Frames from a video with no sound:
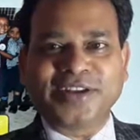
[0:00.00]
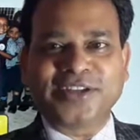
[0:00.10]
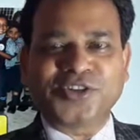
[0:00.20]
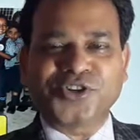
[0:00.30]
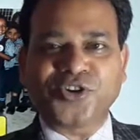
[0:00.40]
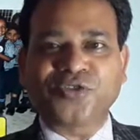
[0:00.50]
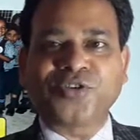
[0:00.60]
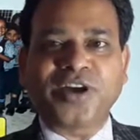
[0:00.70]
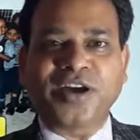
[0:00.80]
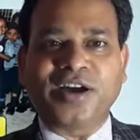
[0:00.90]
a
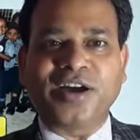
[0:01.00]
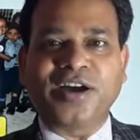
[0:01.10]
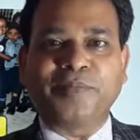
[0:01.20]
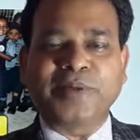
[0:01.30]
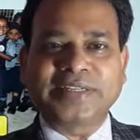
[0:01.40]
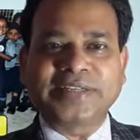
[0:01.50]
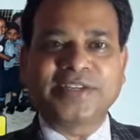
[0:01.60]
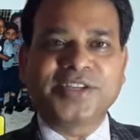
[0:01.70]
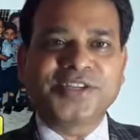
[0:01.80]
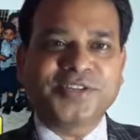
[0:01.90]
short
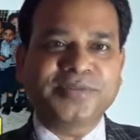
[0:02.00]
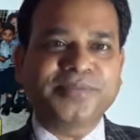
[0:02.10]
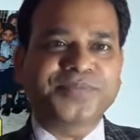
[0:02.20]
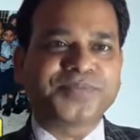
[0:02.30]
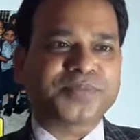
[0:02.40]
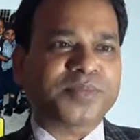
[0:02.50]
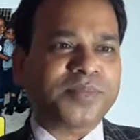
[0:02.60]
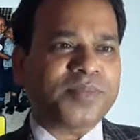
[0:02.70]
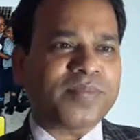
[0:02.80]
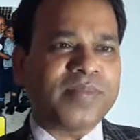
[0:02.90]
presentation.
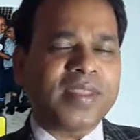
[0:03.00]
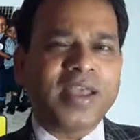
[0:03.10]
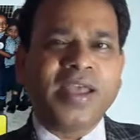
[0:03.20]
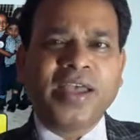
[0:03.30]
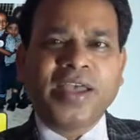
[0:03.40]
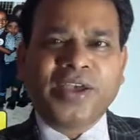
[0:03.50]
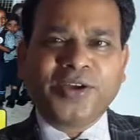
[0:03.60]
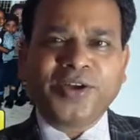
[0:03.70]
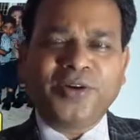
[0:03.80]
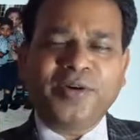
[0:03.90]

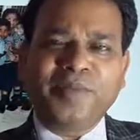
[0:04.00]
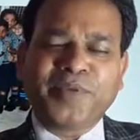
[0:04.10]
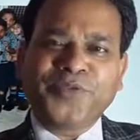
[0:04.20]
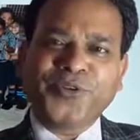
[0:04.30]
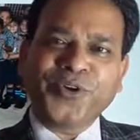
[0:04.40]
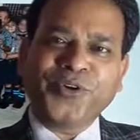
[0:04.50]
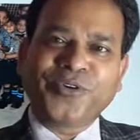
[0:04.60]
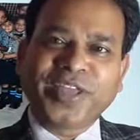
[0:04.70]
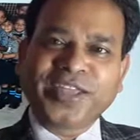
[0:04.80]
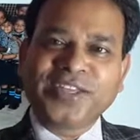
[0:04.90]
Before
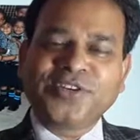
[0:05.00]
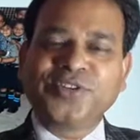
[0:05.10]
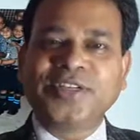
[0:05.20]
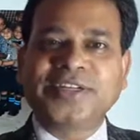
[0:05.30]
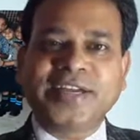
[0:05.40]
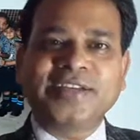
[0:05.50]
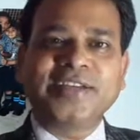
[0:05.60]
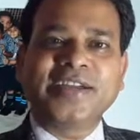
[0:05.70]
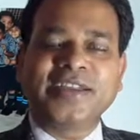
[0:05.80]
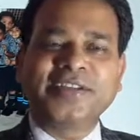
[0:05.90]
going into the
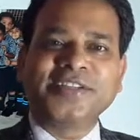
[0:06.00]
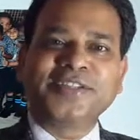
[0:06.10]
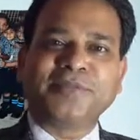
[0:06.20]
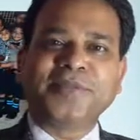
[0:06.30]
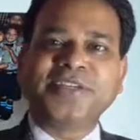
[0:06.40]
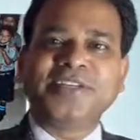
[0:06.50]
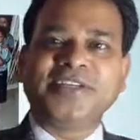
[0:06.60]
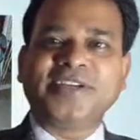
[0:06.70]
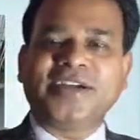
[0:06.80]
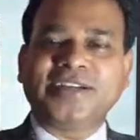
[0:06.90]
technicalities of
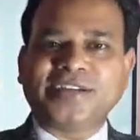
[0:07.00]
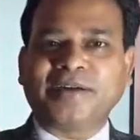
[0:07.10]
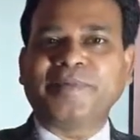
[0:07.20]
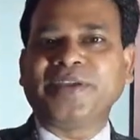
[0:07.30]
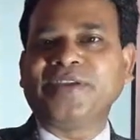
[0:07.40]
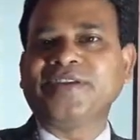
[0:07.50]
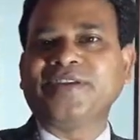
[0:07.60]
the topic,